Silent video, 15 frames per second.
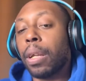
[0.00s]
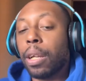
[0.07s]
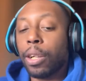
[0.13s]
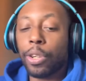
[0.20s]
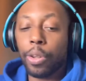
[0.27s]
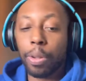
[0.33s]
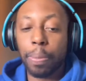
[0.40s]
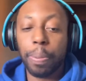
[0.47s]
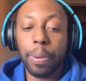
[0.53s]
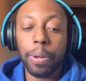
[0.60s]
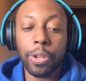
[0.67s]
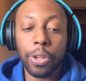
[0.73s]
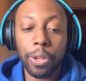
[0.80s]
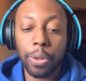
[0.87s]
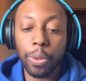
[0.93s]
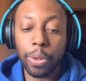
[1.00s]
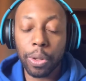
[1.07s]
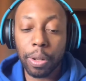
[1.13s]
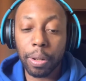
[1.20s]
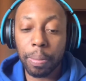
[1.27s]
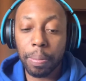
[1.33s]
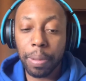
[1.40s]
So the person who's
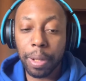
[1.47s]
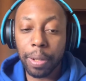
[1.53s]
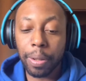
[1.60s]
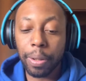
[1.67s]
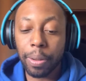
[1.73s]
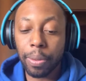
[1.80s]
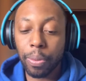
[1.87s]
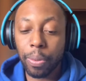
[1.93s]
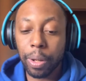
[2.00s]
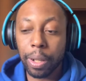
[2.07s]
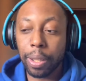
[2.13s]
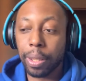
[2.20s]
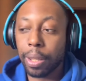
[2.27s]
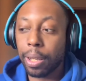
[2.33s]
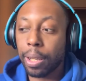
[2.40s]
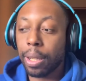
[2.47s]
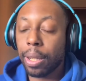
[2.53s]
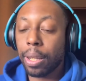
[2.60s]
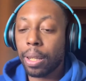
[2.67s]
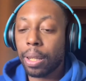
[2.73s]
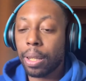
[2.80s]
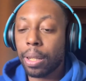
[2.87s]
going to be with
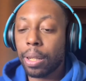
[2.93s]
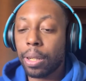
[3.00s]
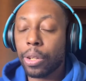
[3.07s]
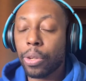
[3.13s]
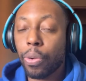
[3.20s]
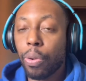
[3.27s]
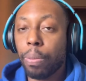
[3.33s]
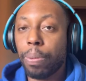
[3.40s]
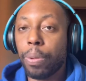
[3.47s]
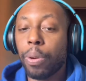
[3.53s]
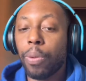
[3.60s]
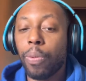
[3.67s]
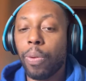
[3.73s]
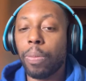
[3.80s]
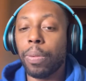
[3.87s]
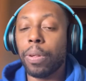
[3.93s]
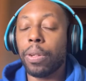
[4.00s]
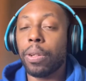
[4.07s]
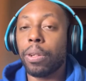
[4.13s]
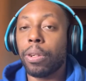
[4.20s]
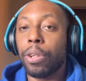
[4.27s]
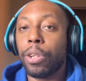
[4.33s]
this Scorpio woman,
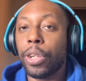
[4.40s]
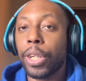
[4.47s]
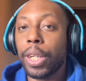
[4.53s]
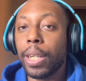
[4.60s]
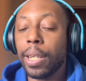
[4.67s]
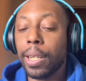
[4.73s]
who's